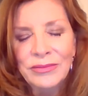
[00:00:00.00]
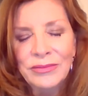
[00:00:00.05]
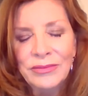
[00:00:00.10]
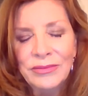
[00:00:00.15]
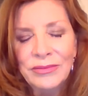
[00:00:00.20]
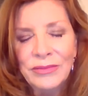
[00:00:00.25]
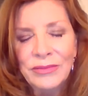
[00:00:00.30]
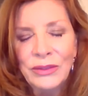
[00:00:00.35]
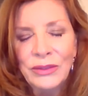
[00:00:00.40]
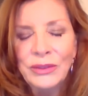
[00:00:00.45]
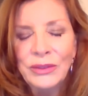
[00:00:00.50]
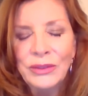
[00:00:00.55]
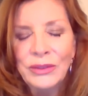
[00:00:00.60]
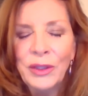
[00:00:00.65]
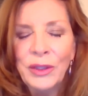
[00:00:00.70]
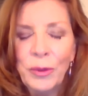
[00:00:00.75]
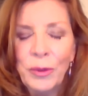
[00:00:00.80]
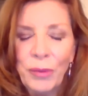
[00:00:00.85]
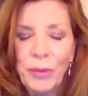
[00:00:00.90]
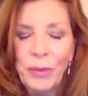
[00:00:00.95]

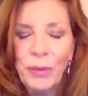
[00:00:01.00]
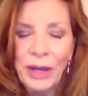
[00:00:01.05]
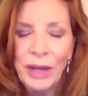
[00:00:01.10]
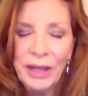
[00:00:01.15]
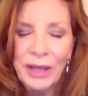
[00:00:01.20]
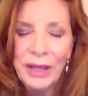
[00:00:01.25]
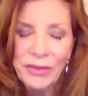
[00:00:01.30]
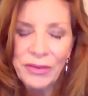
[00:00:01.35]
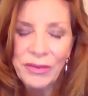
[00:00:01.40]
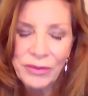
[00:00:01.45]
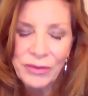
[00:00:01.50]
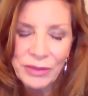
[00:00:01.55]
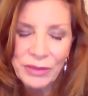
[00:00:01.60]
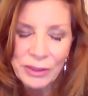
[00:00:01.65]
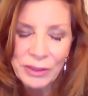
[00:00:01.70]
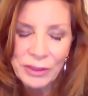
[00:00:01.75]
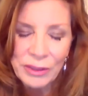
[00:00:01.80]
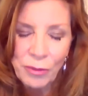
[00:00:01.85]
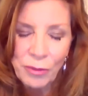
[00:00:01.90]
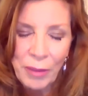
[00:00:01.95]
Using your breath to
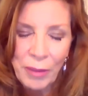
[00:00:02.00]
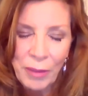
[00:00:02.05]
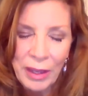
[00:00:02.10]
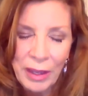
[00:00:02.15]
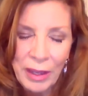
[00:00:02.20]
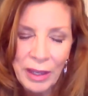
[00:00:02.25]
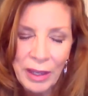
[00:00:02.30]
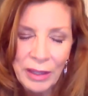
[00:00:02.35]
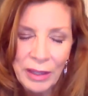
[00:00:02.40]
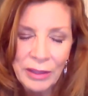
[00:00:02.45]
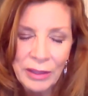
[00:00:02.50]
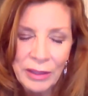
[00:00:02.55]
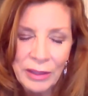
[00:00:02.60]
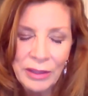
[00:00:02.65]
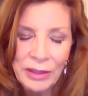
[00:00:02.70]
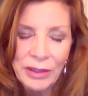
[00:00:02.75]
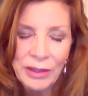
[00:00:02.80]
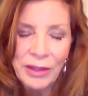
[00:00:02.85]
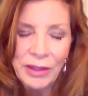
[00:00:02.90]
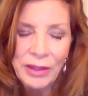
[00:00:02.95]

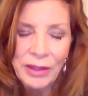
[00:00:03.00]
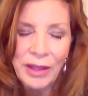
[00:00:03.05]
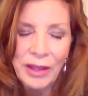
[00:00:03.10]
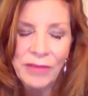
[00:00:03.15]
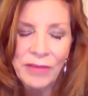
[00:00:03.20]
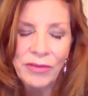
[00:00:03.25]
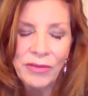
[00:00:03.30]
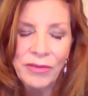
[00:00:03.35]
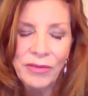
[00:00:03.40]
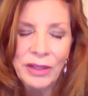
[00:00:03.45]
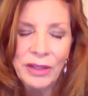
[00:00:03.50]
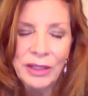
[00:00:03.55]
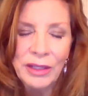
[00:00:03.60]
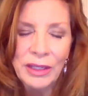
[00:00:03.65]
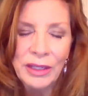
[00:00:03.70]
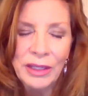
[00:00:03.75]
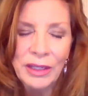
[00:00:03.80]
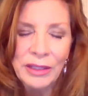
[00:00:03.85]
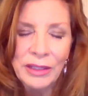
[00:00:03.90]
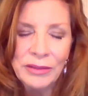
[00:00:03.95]
expand that
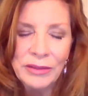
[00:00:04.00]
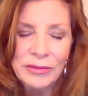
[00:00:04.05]
feeling,